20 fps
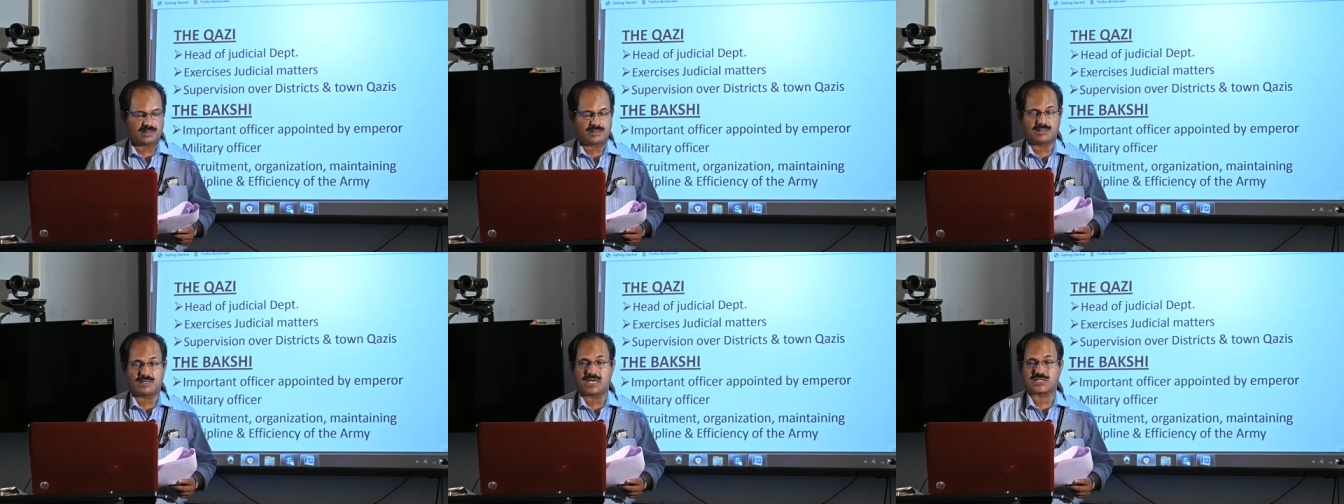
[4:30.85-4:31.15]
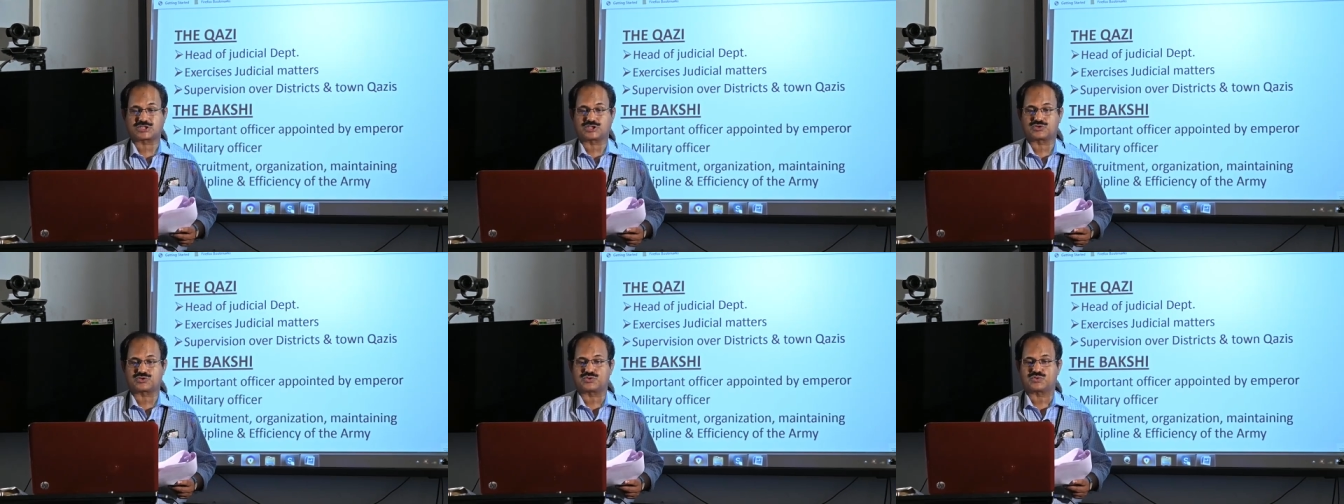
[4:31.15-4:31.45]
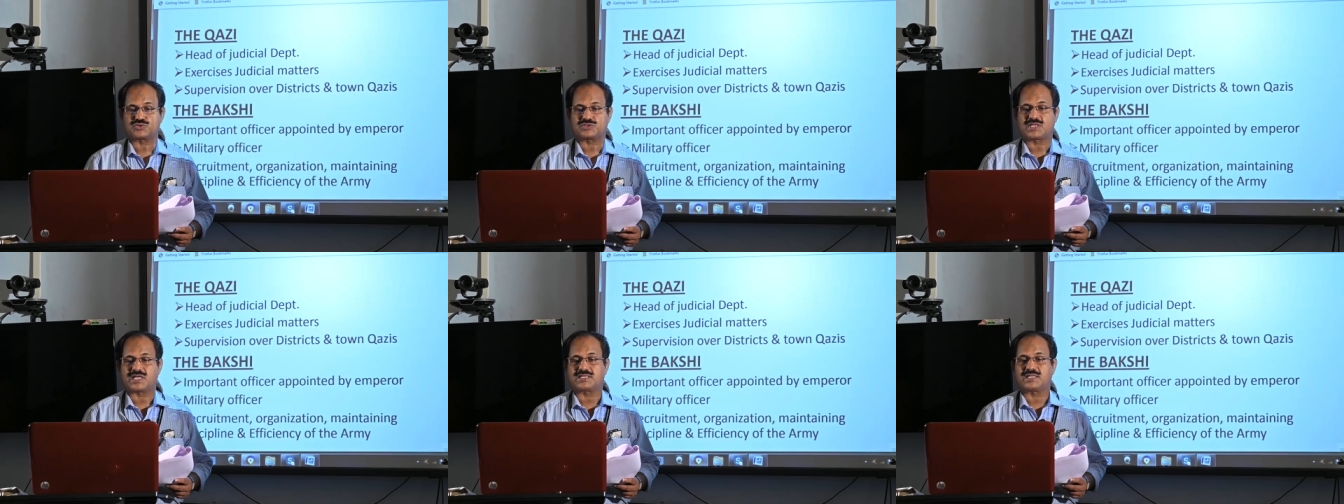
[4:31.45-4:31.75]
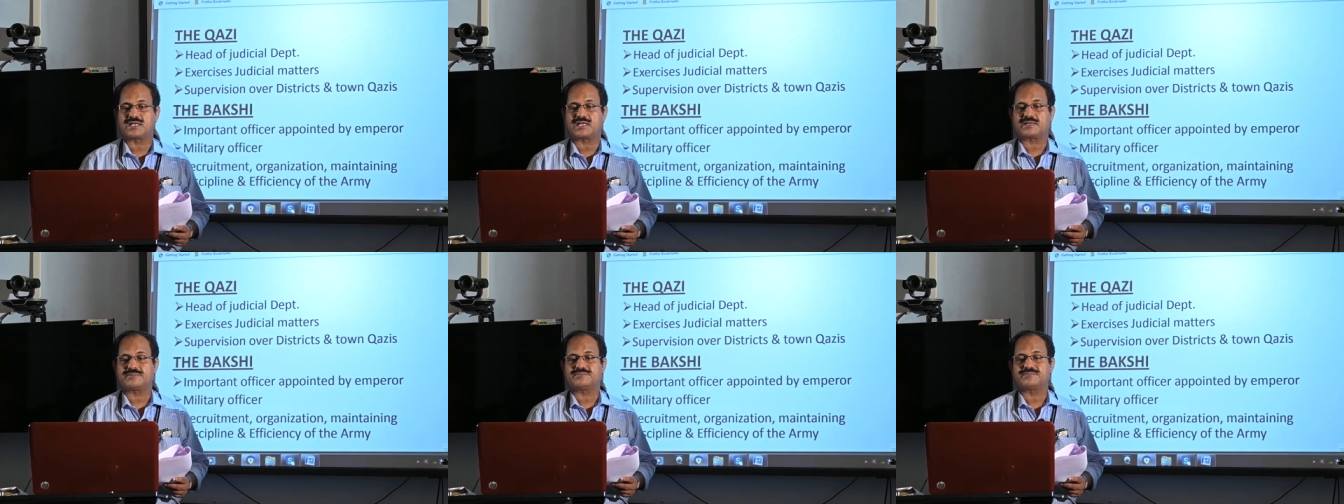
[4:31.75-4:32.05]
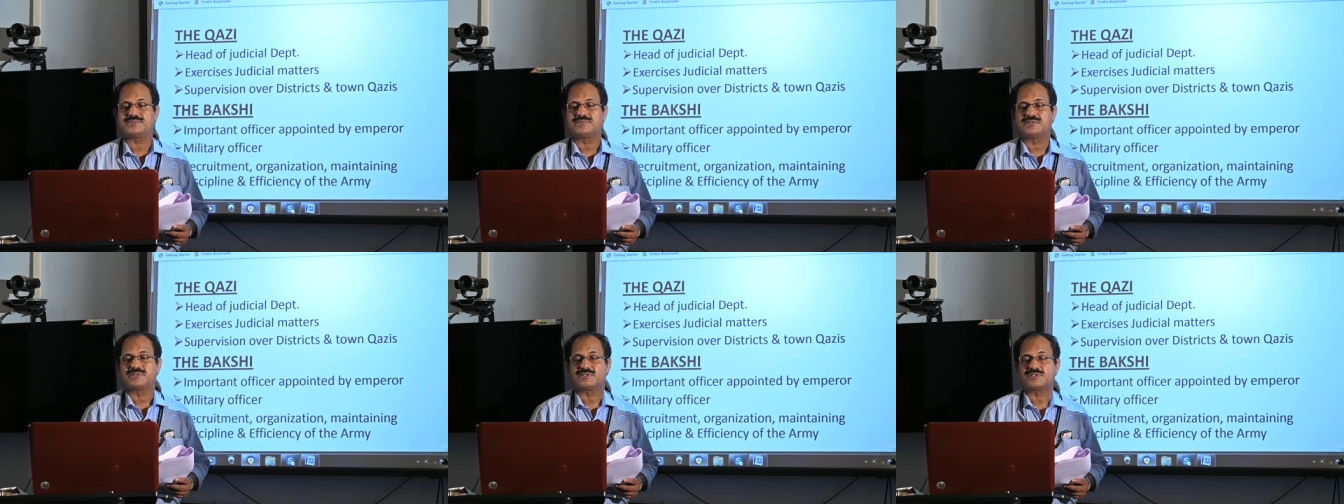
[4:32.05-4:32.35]
Next to Sadar,
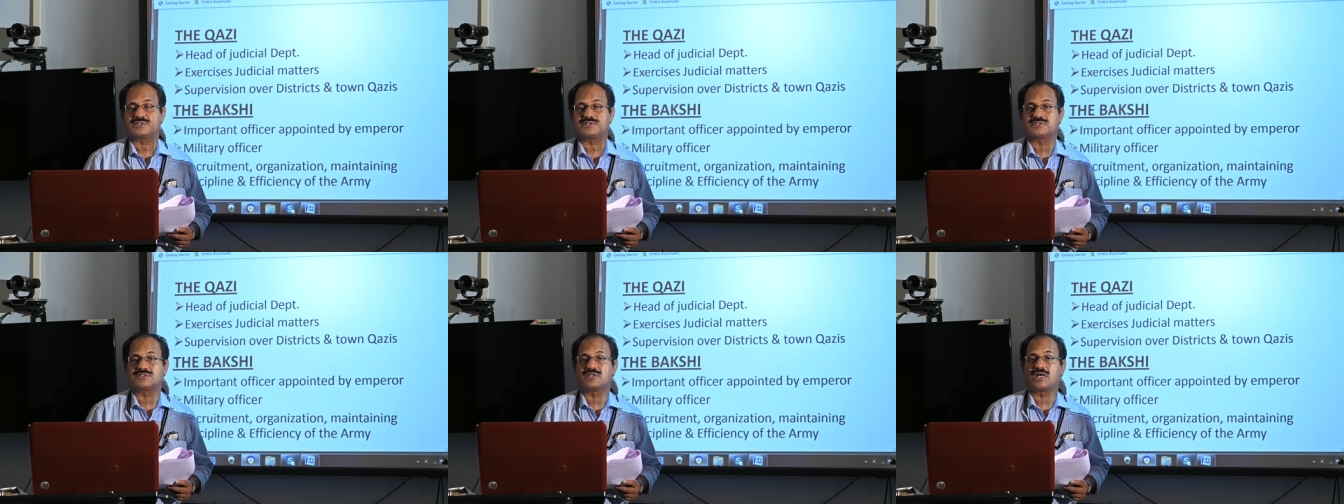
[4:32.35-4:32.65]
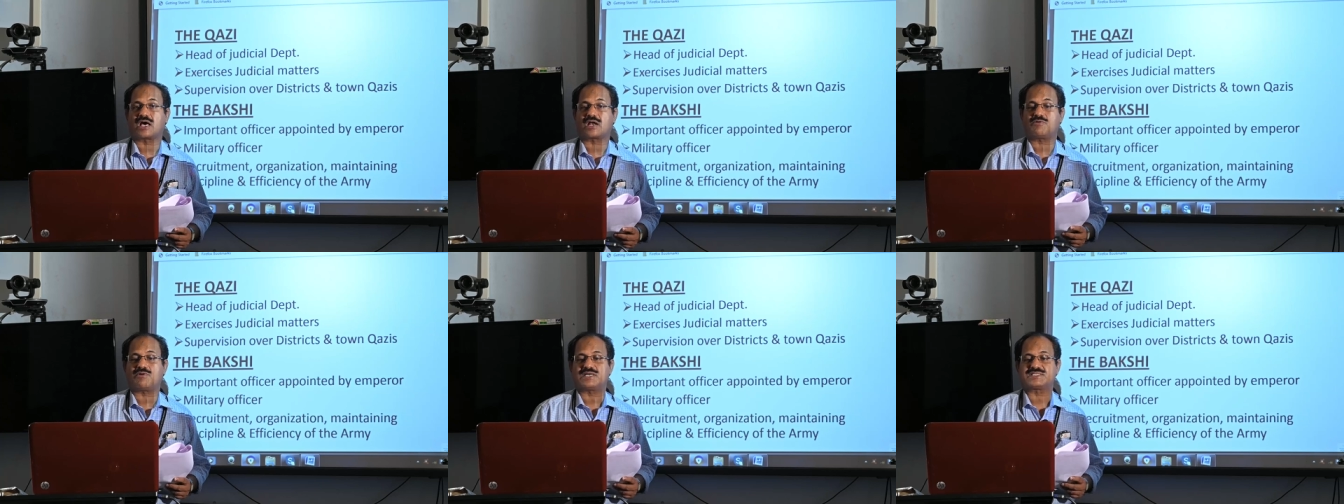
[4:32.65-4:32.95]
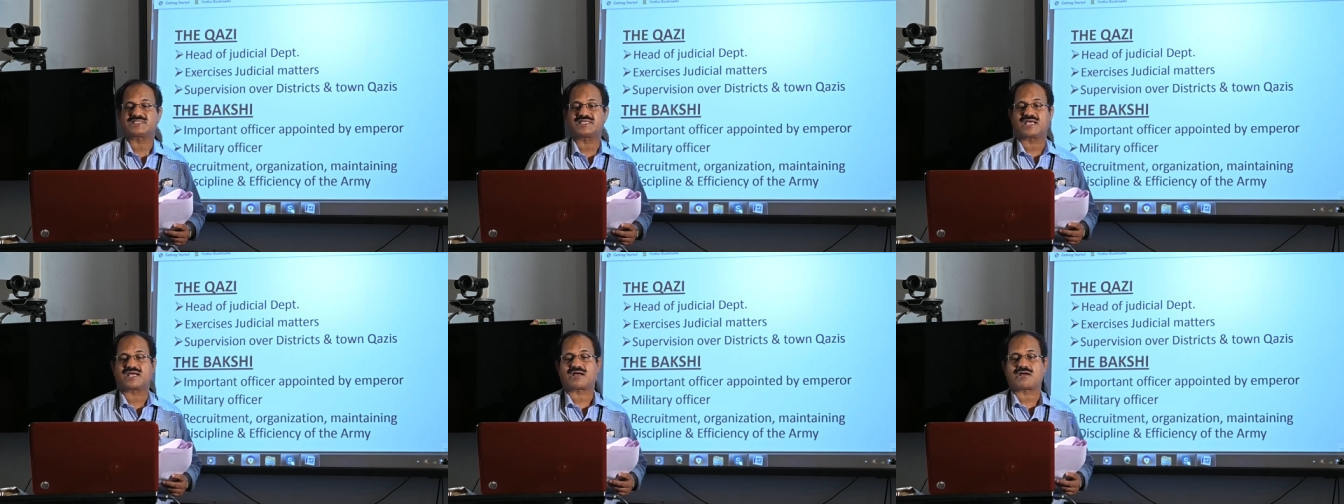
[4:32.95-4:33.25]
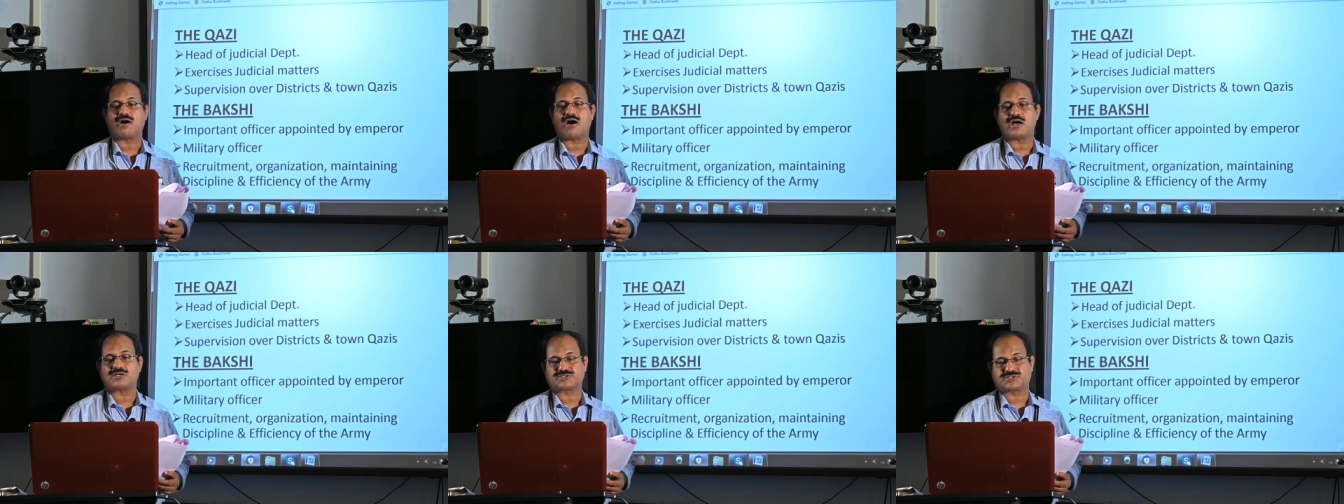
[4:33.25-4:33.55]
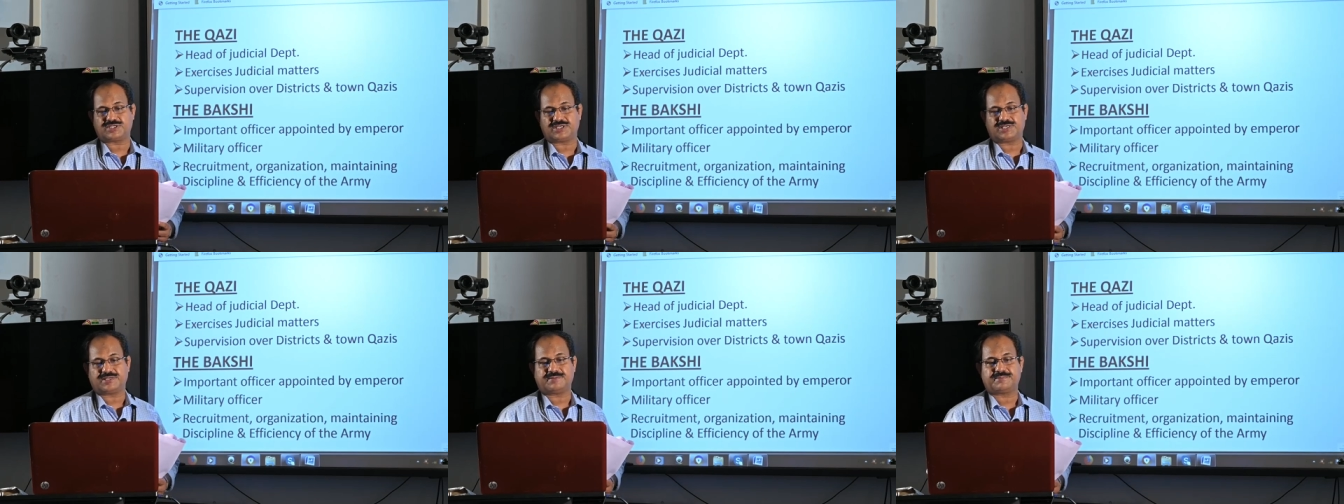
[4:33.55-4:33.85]
there was a
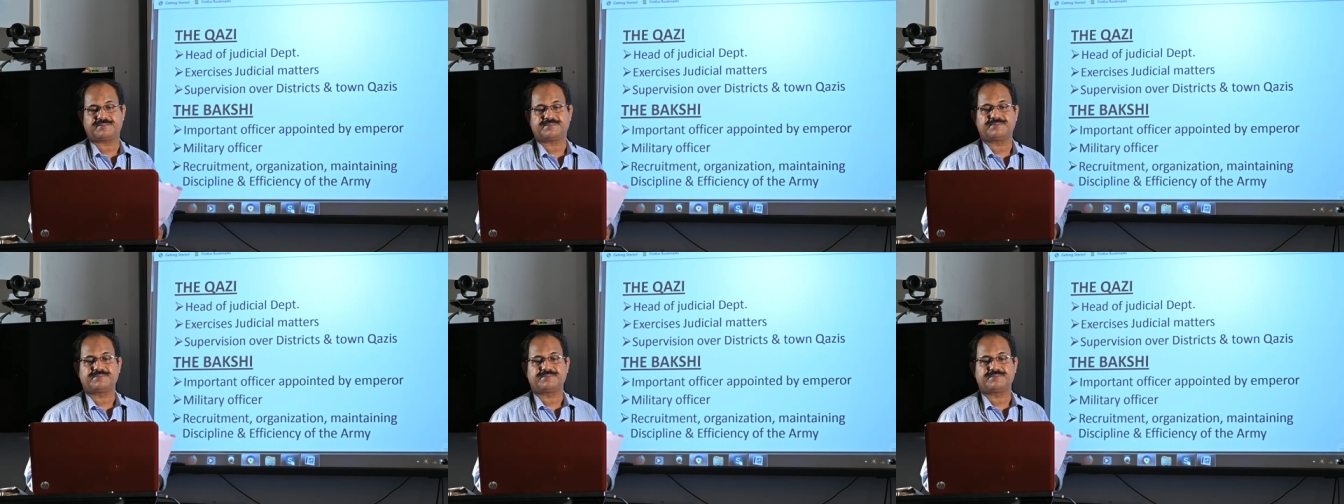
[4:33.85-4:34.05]
Qazi